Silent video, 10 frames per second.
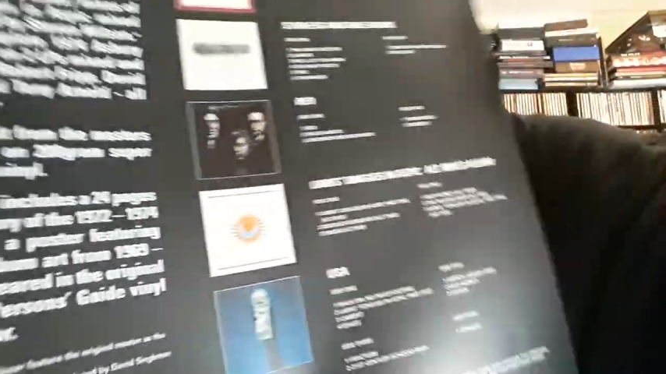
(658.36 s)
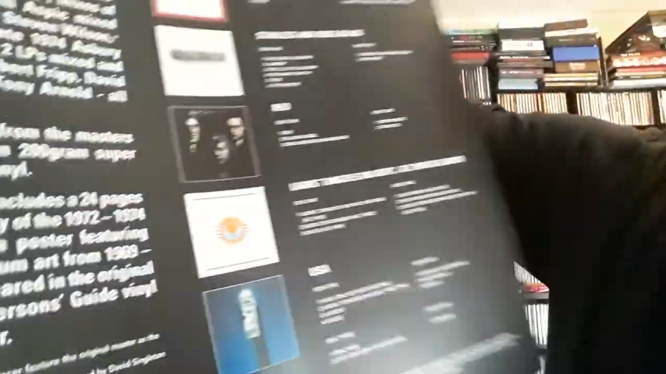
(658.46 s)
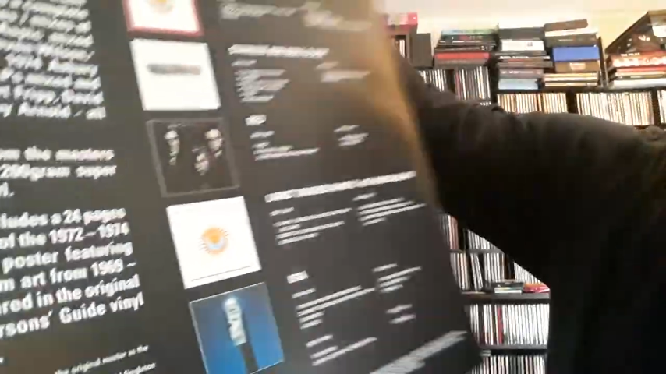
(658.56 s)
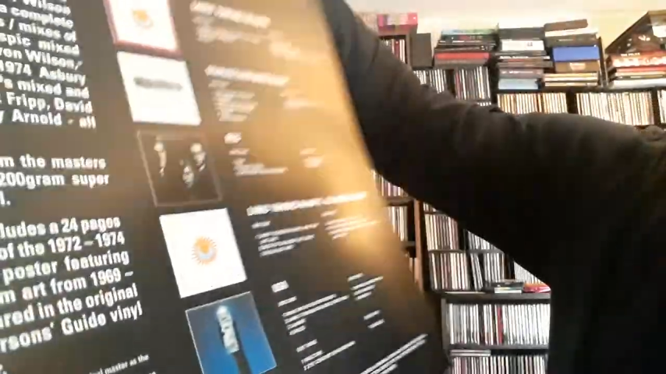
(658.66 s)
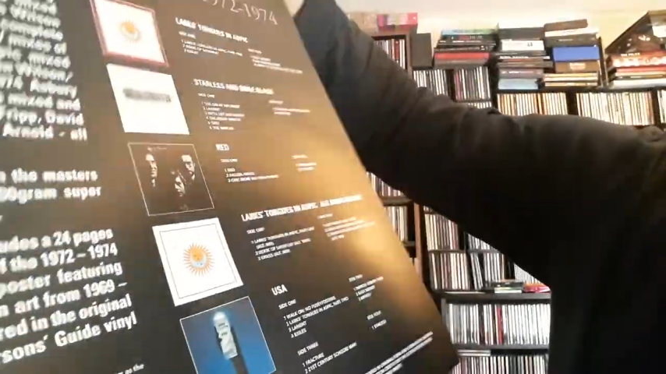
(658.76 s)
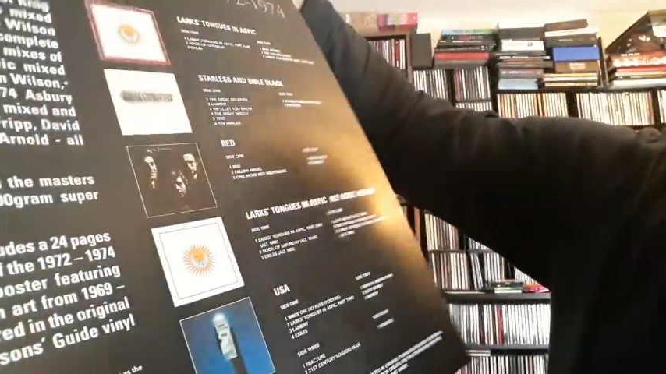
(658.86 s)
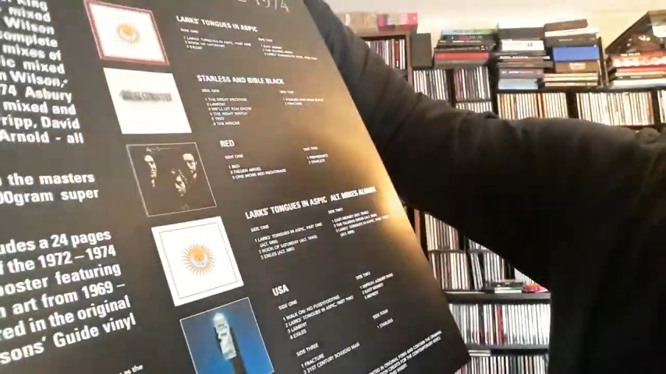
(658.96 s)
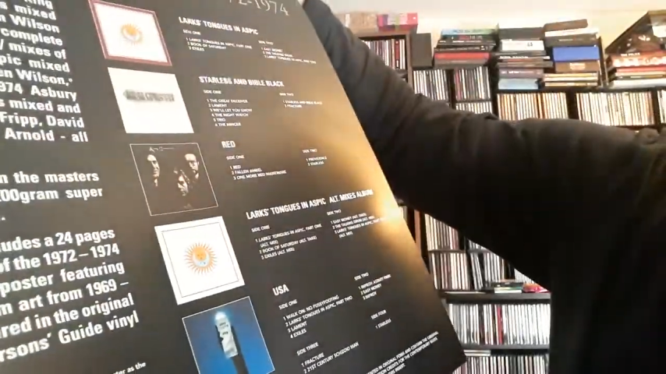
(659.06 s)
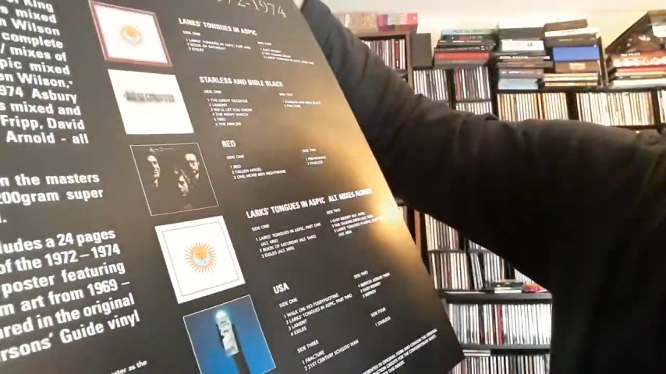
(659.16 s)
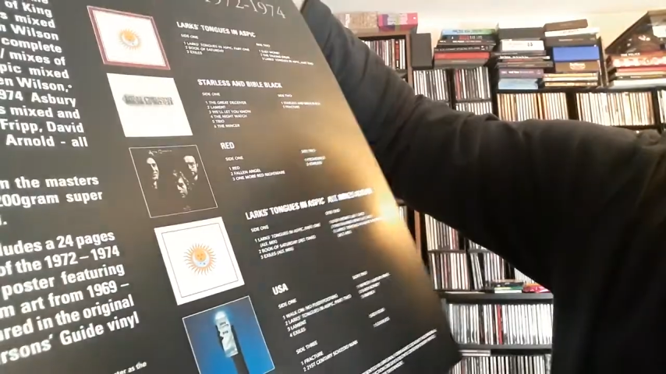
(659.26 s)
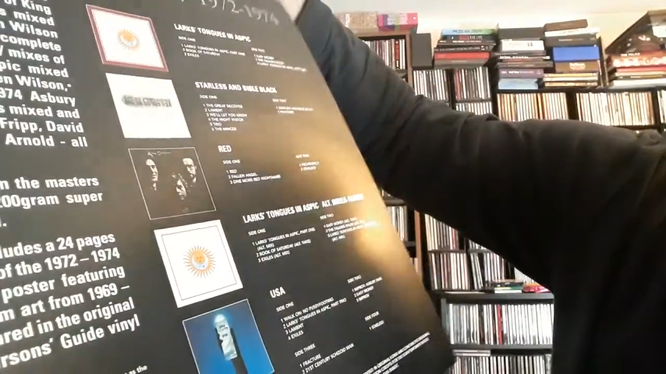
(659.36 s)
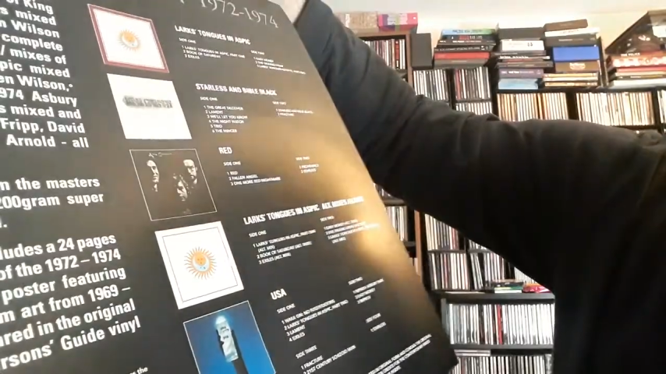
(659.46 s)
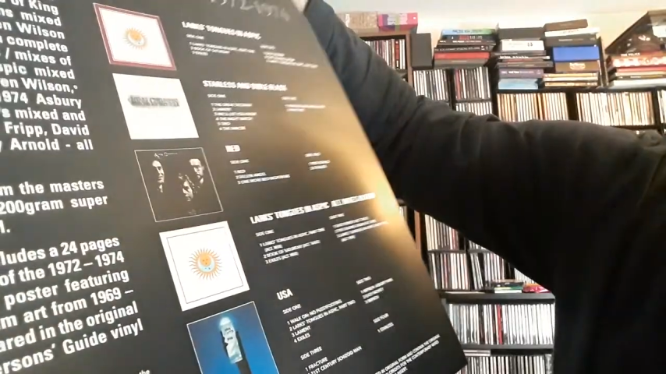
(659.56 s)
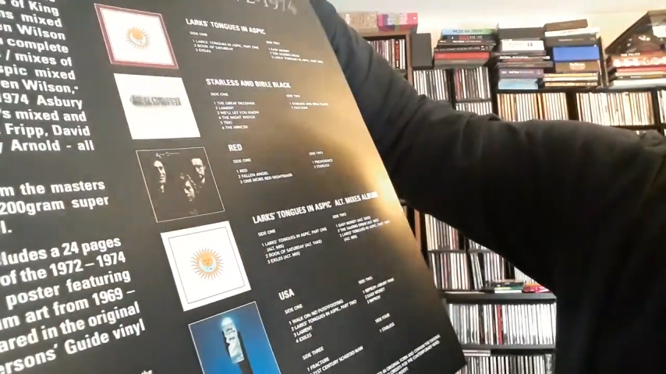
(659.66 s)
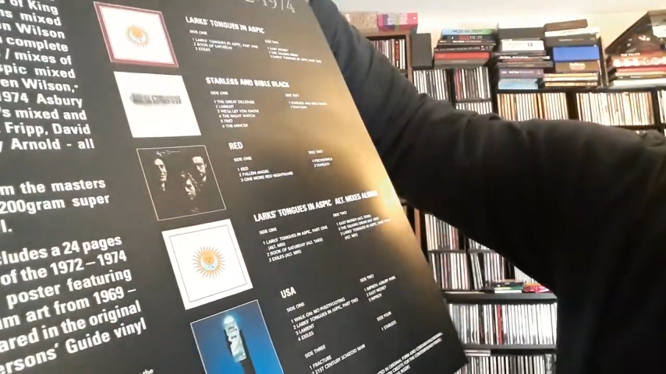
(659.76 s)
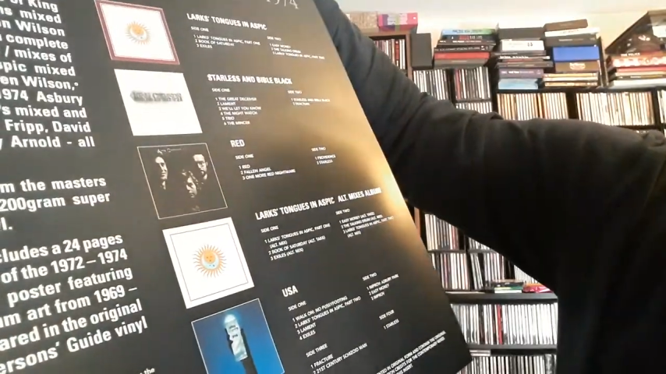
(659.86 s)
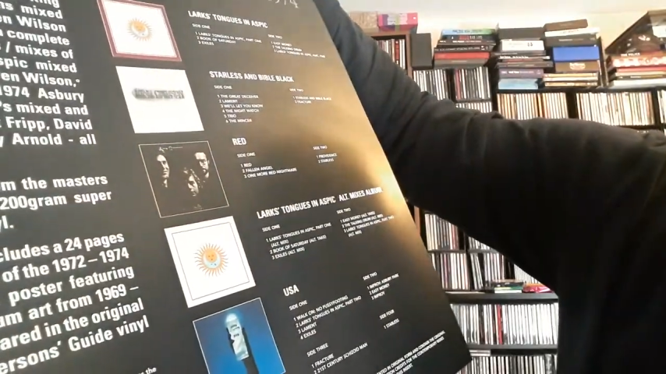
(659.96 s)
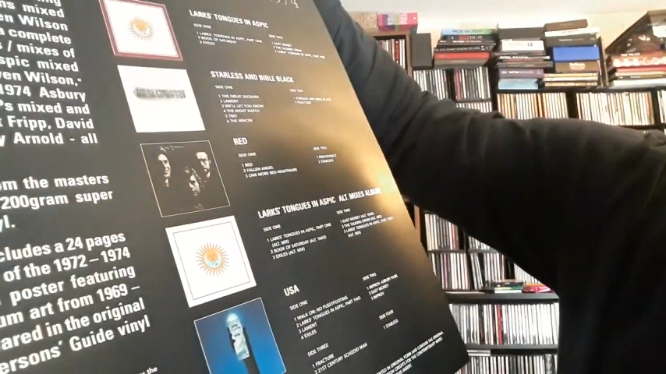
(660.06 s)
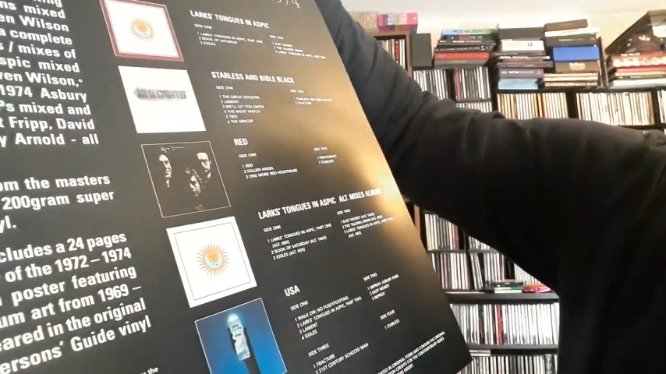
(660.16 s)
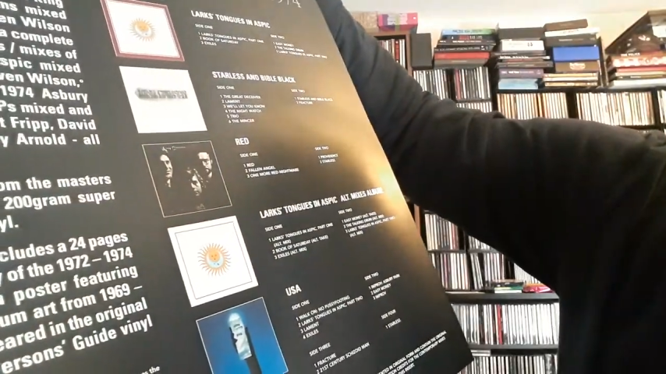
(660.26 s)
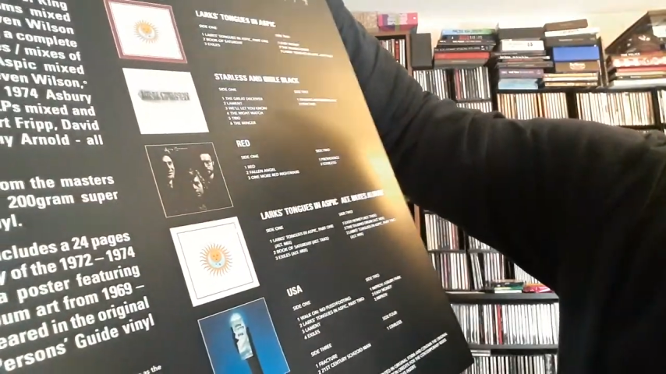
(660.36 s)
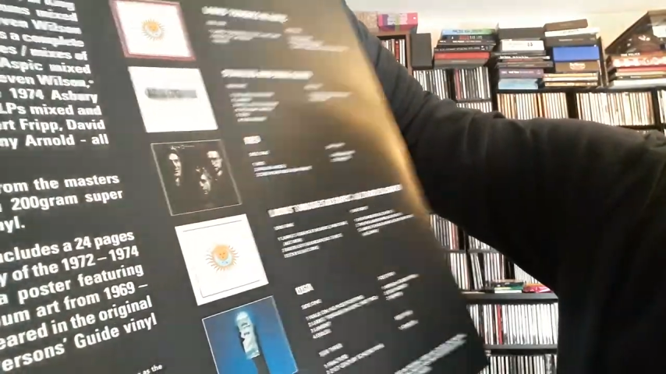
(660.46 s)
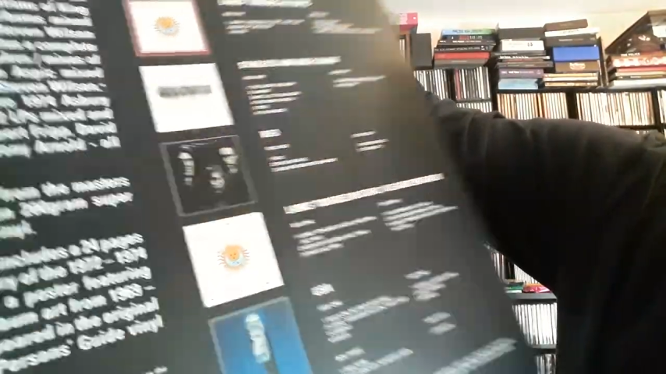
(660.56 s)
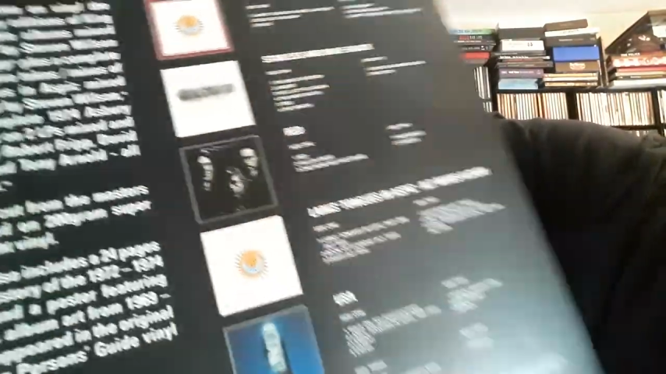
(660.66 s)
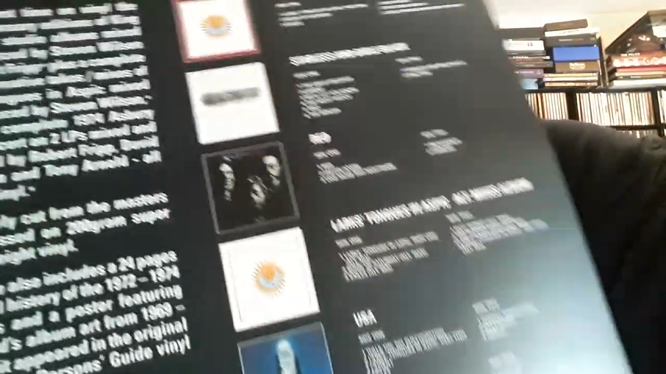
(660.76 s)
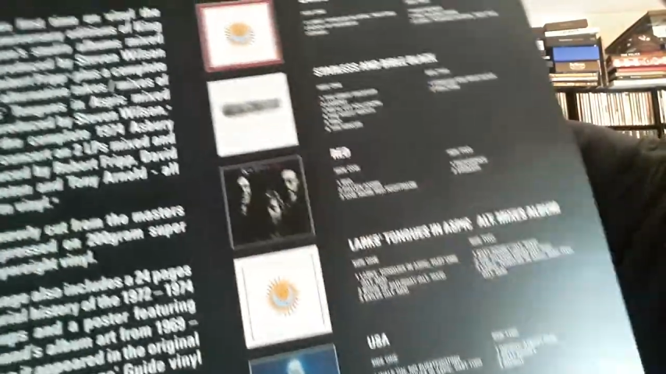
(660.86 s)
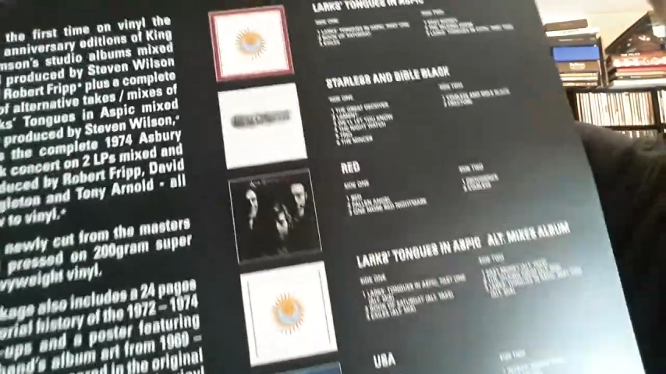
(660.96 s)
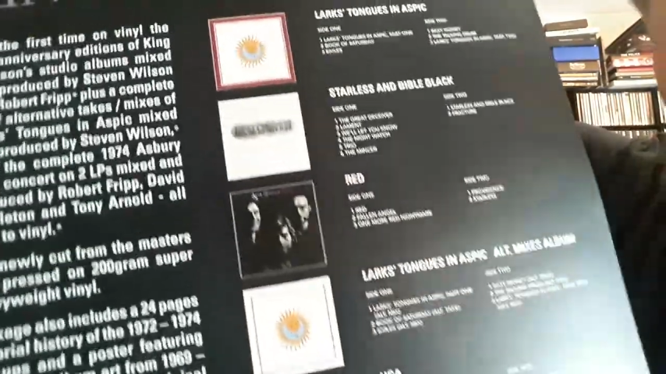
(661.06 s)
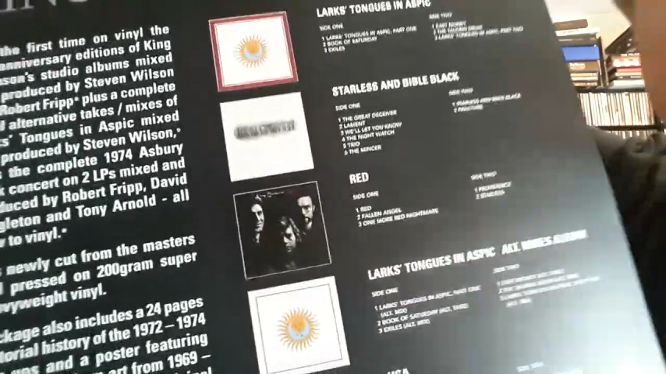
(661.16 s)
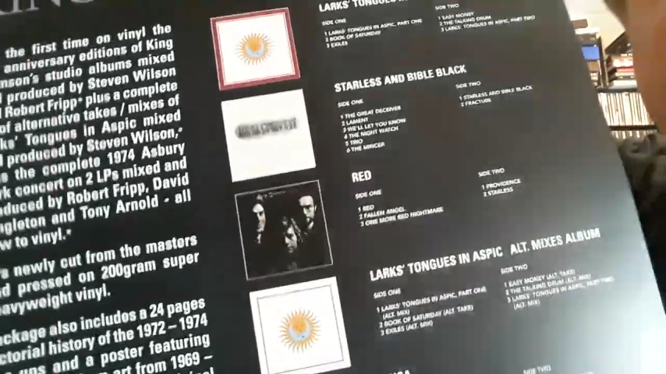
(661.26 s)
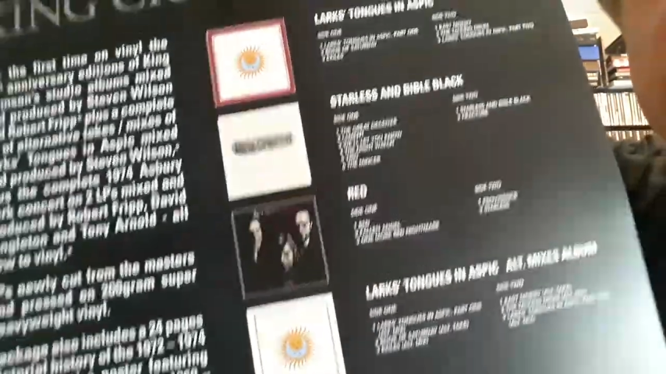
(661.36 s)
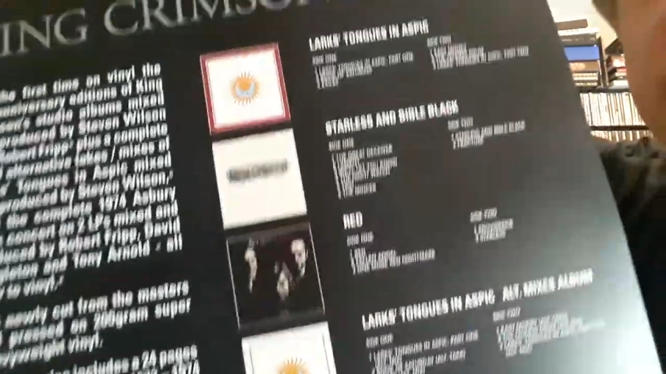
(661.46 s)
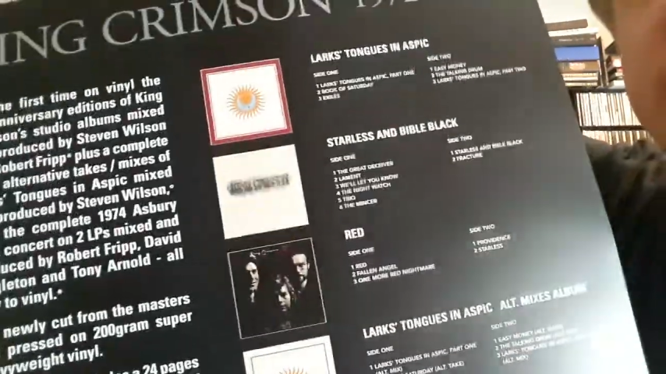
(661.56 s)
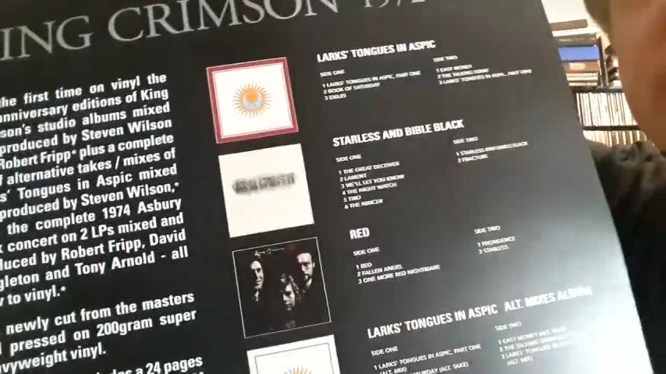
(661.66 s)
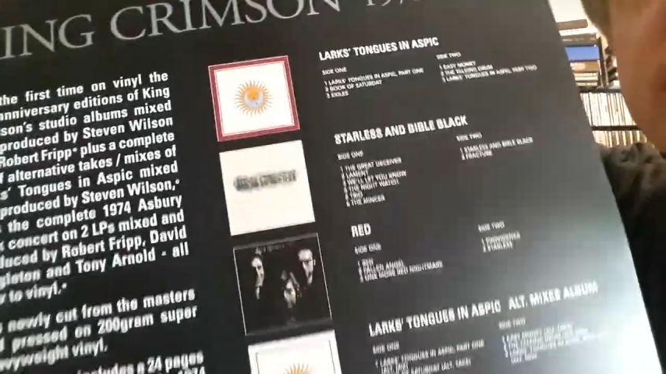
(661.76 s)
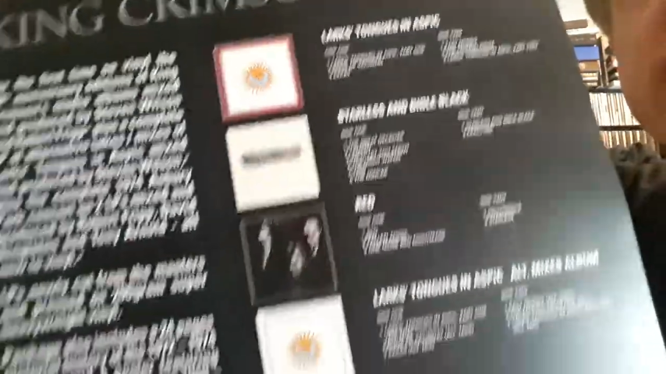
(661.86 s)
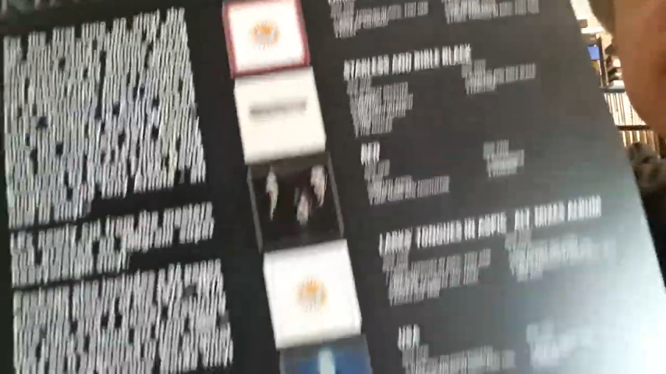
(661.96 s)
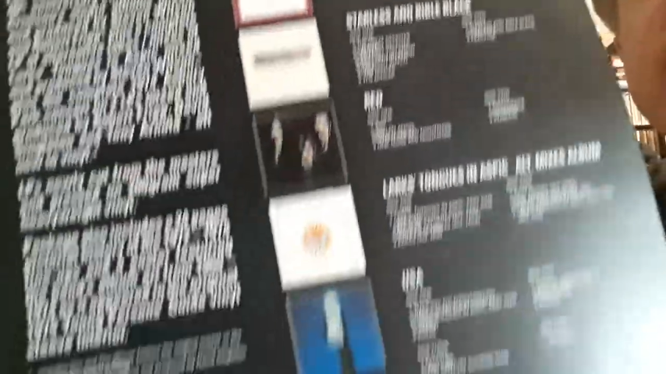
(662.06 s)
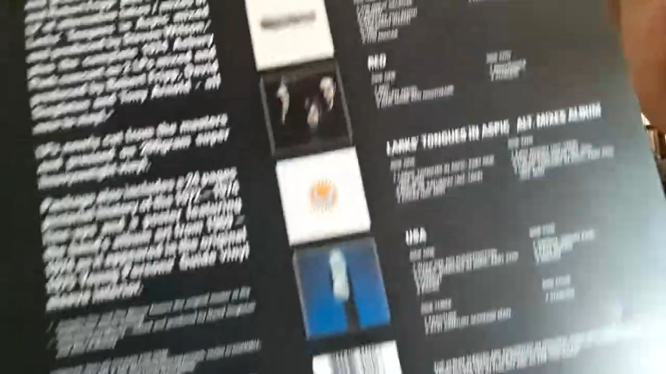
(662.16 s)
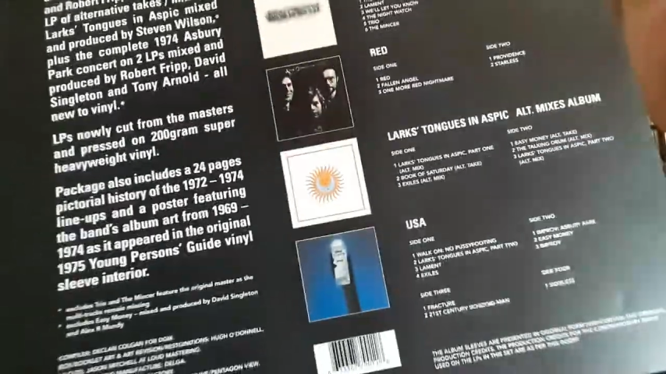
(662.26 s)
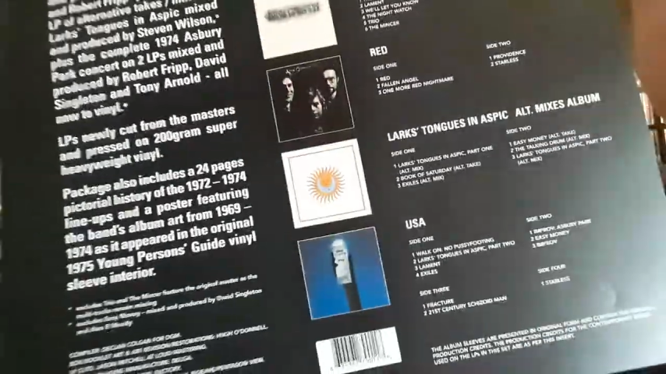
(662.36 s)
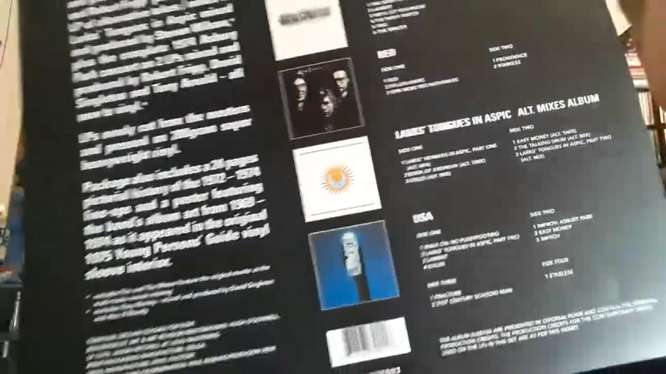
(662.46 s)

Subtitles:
Nobody's mouth can be seen.